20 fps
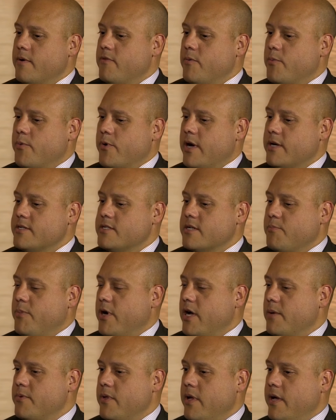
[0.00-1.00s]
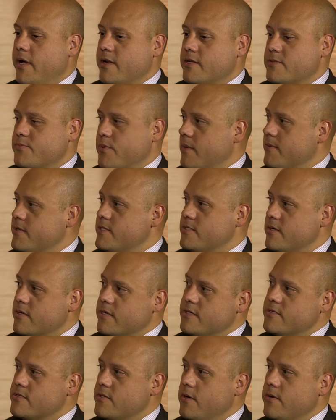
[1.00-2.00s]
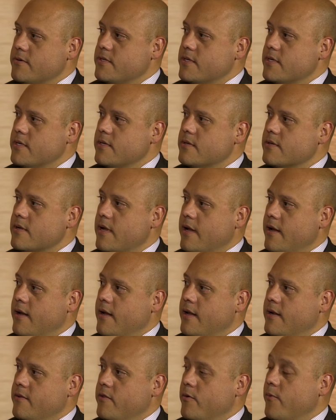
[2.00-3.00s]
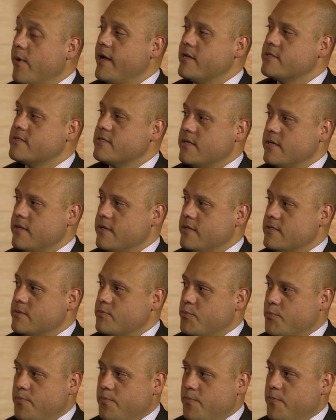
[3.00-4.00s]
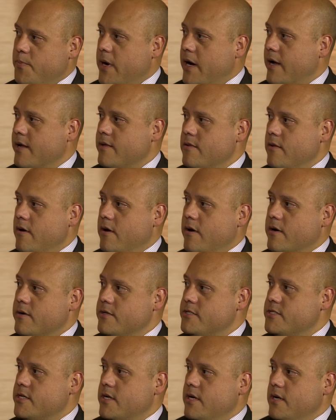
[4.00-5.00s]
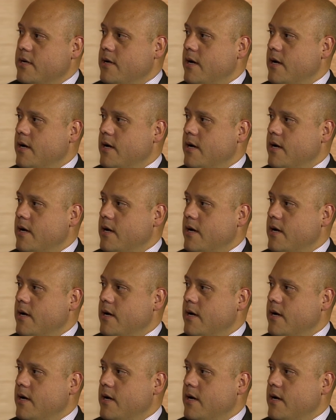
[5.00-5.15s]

of the project pipeline is probably still consulting, and the rest is by and large